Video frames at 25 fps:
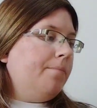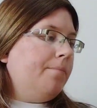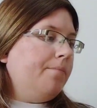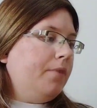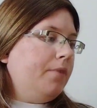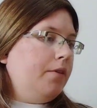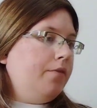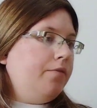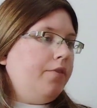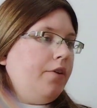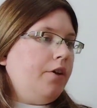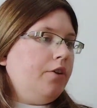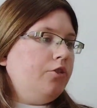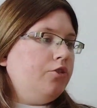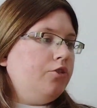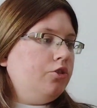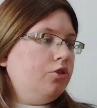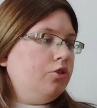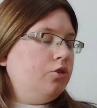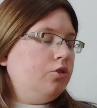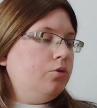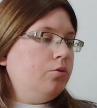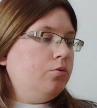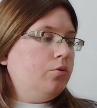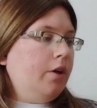If I
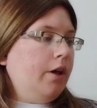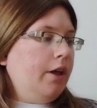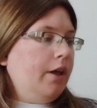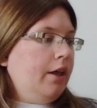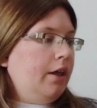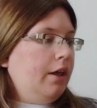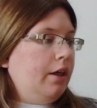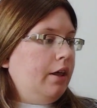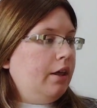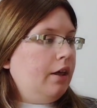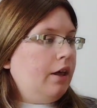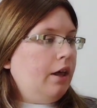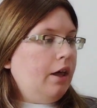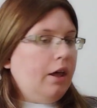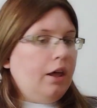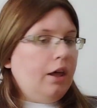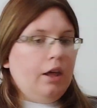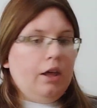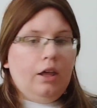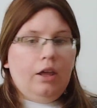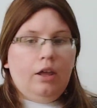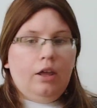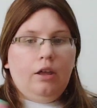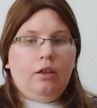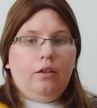should do a
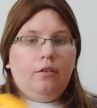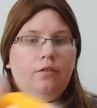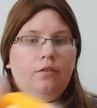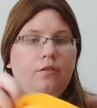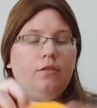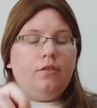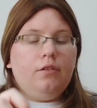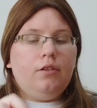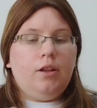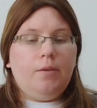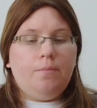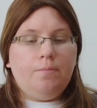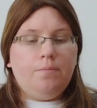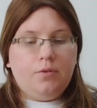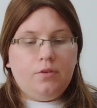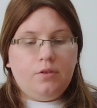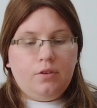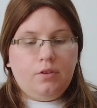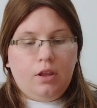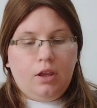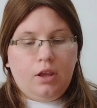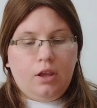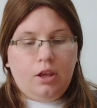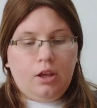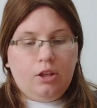slip
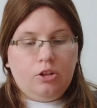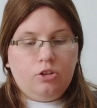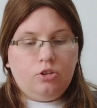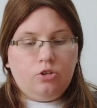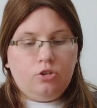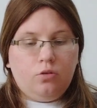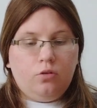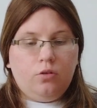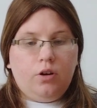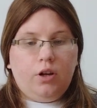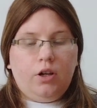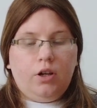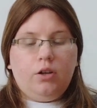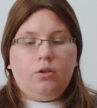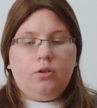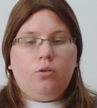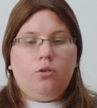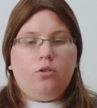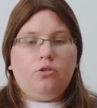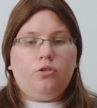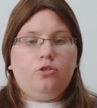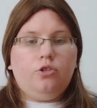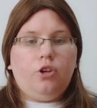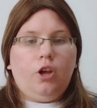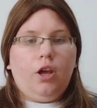stitch or a
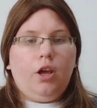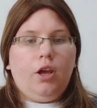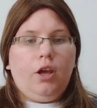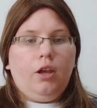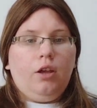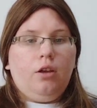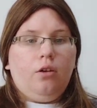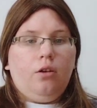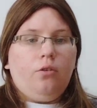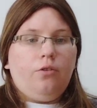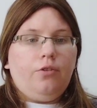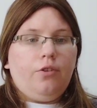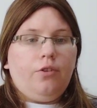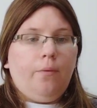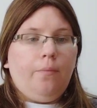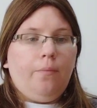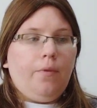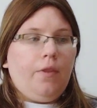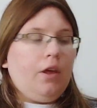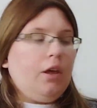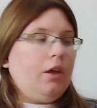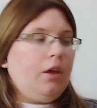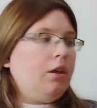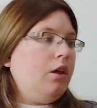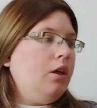crochet or
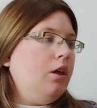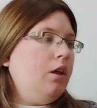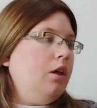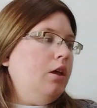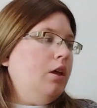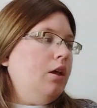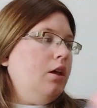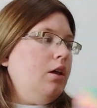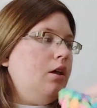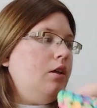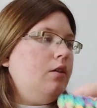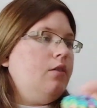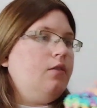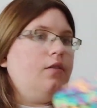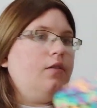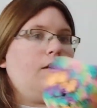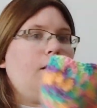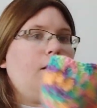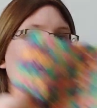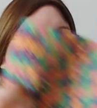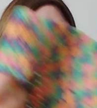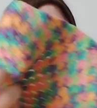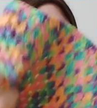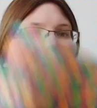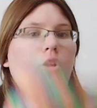something.
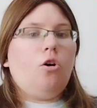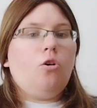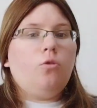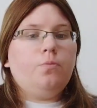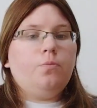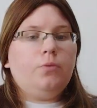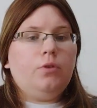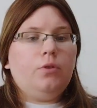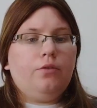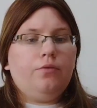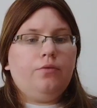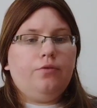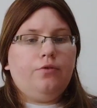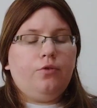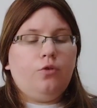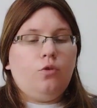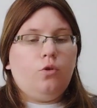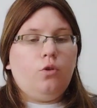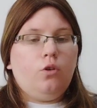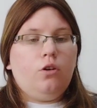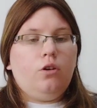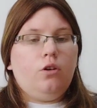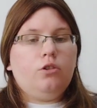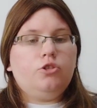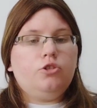Instead, I opted
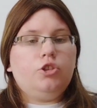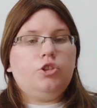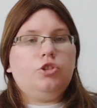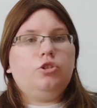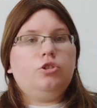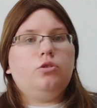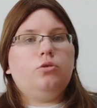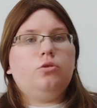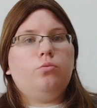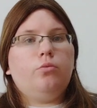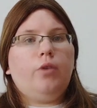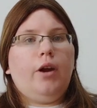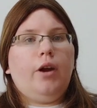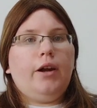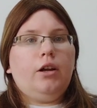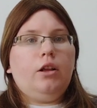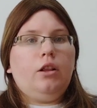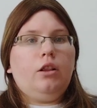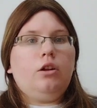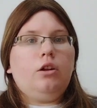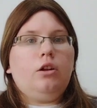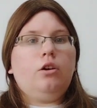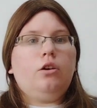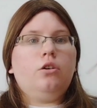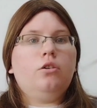for just
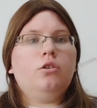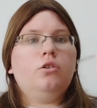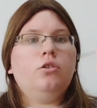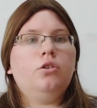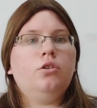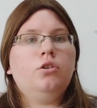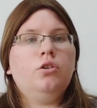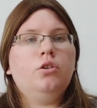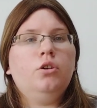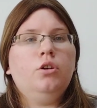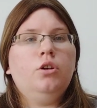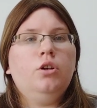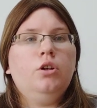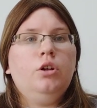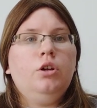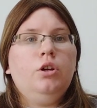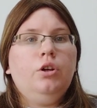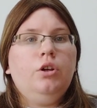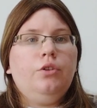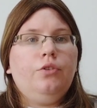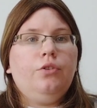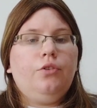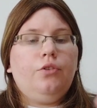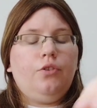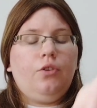regular
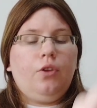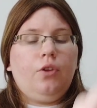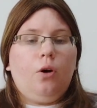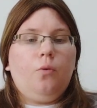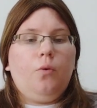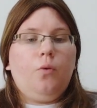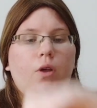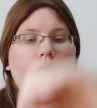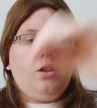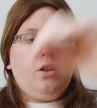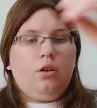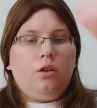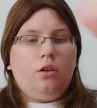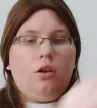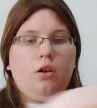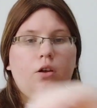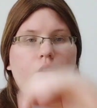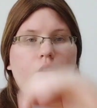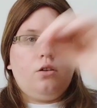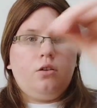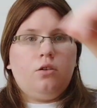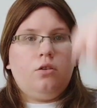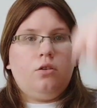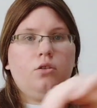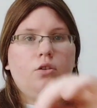sewing
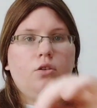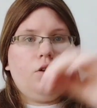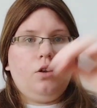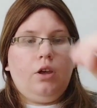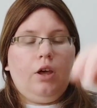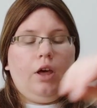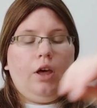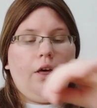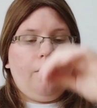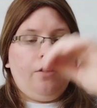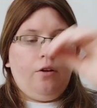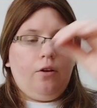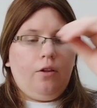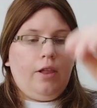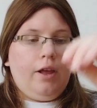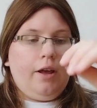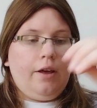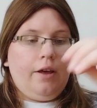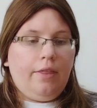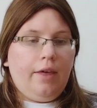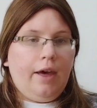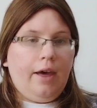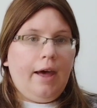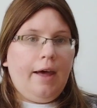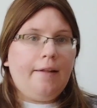together
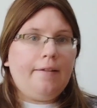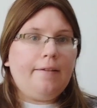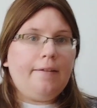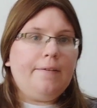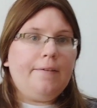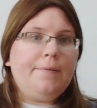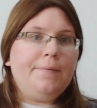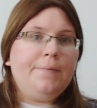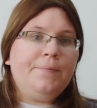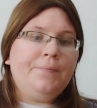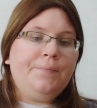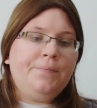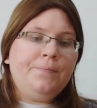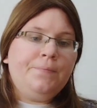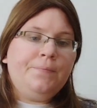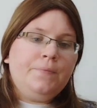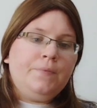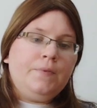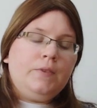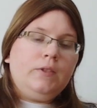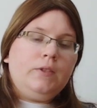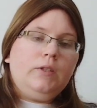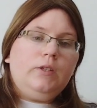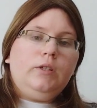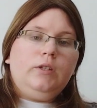like that.
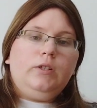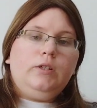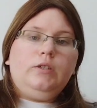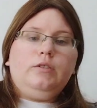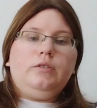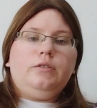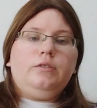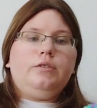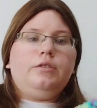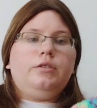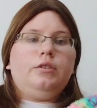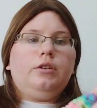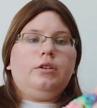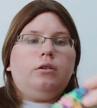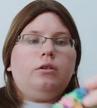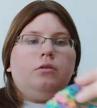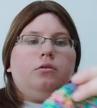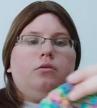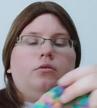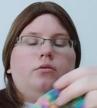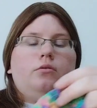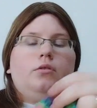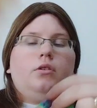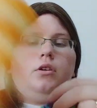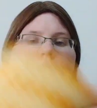So
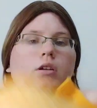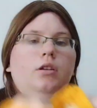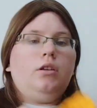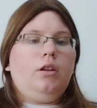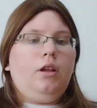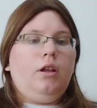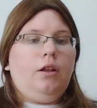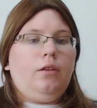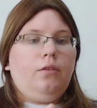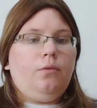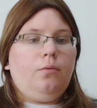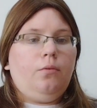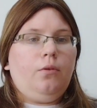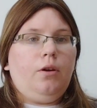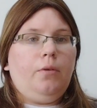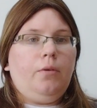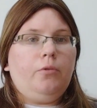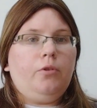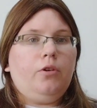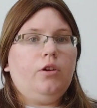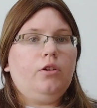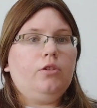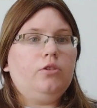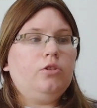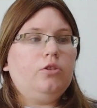that's what
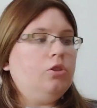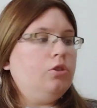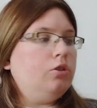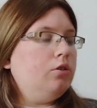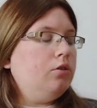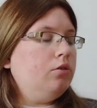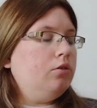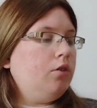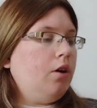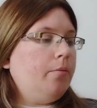I'm going to do.